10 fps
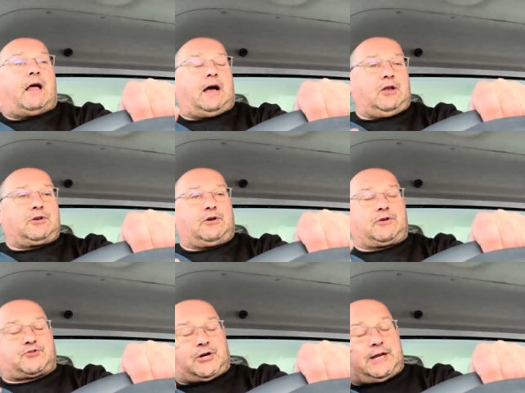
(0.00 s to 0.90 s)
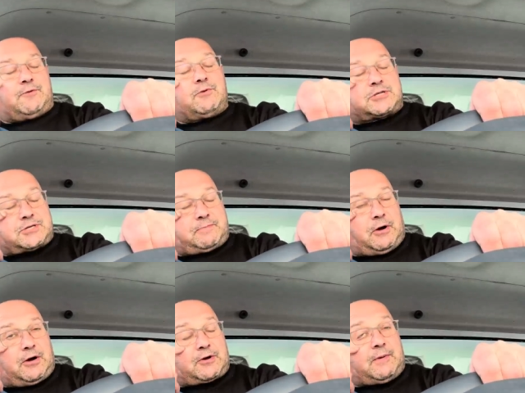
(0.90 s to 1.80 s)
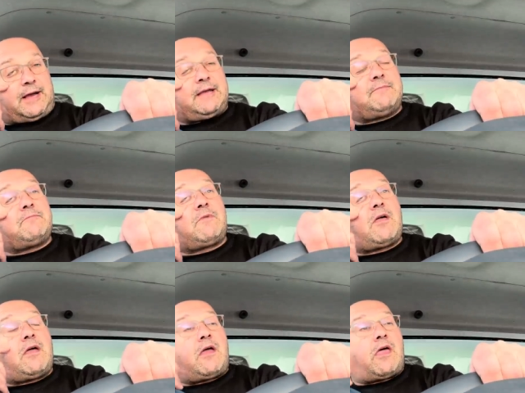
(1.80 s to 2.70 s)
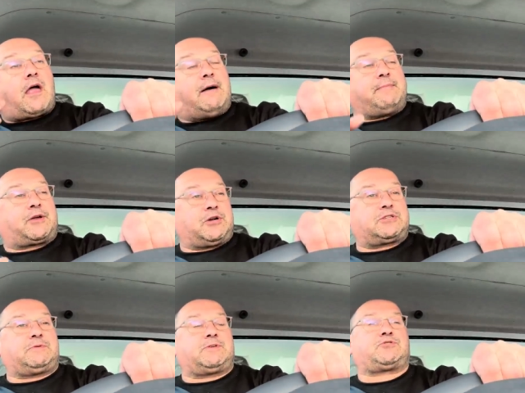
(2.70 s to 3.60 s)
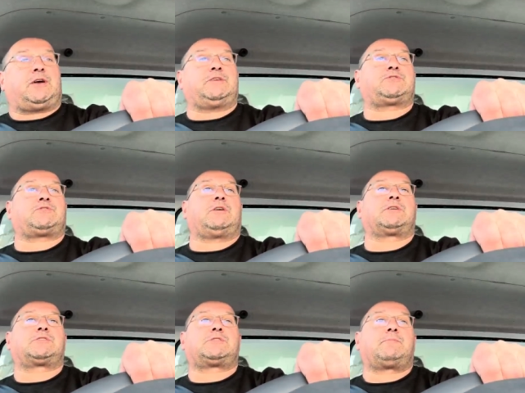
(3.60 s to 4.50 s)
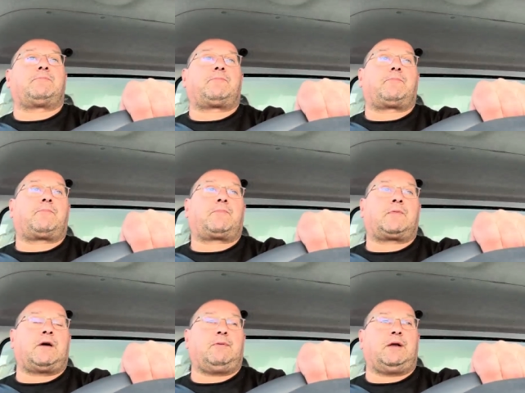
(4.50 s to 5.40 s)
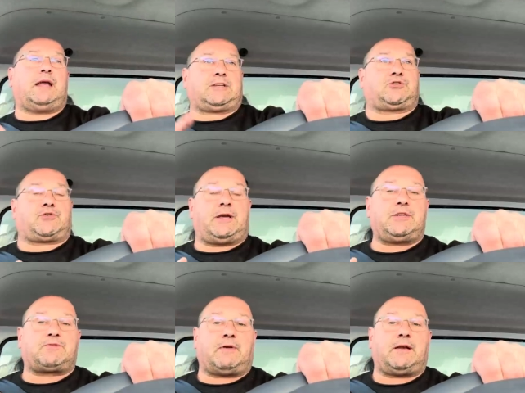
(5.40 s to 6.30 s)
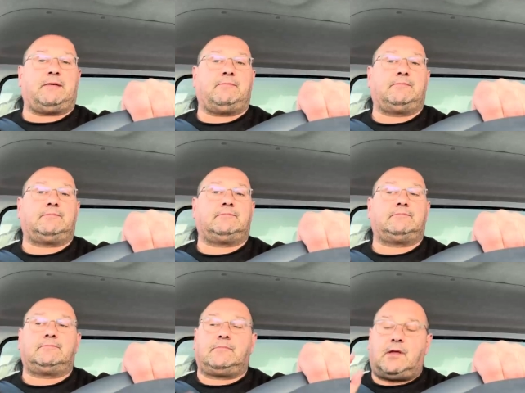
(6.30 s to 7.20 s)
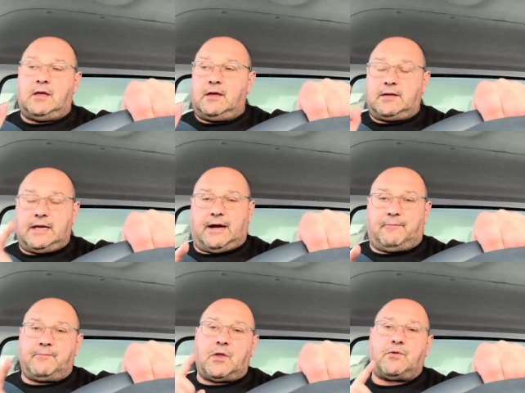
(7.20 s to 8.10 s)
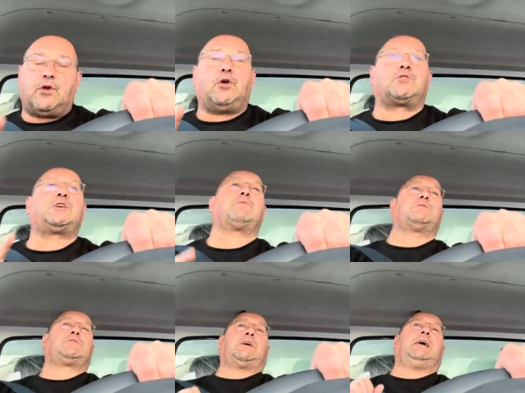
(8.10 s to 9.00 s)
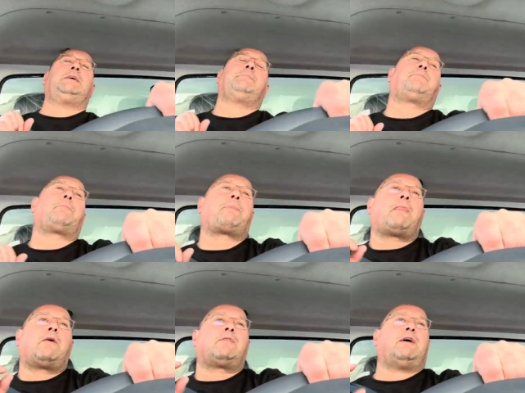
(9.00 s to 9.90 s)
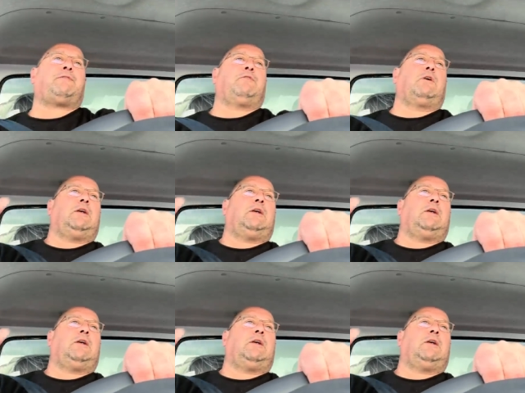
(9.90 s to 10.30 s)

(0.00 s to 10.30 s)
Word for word: And I got on a train at Worcester Parkway and because there were train strikes, there were less trains running. Now, the logic would say that if there are